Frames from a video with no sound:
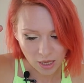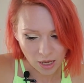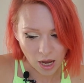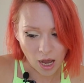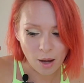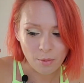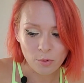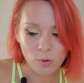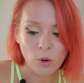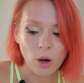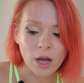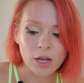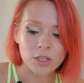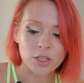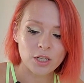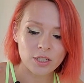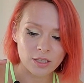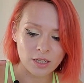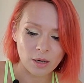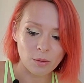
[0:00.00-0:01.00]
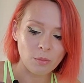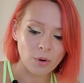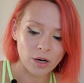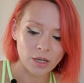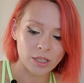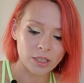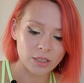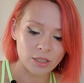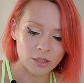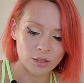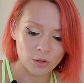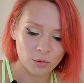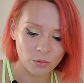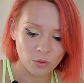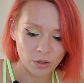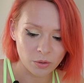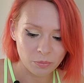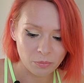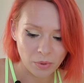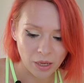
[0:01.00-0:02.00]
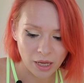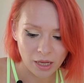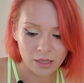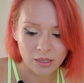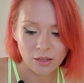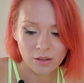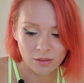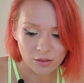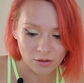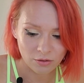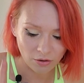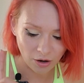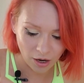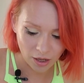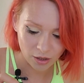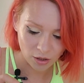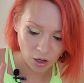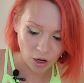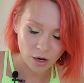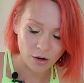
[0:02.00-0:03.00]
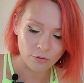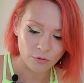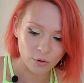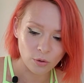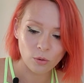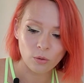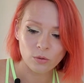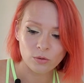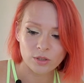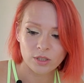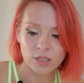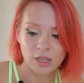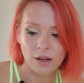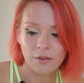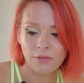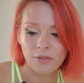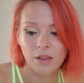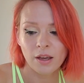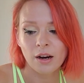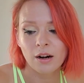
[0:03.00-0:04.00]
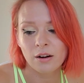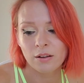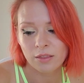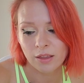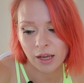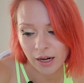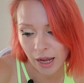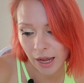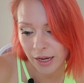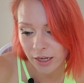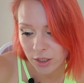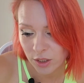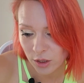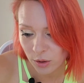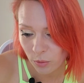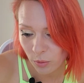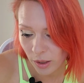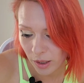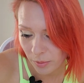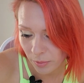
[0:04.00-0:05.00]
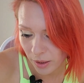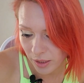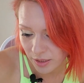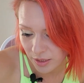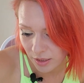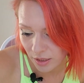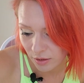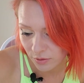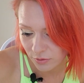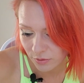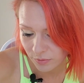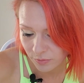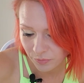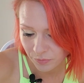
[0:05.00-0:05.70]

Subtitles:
Amouages that are marketed toward men, there are a lot of cool stuff there that I actually wear myself.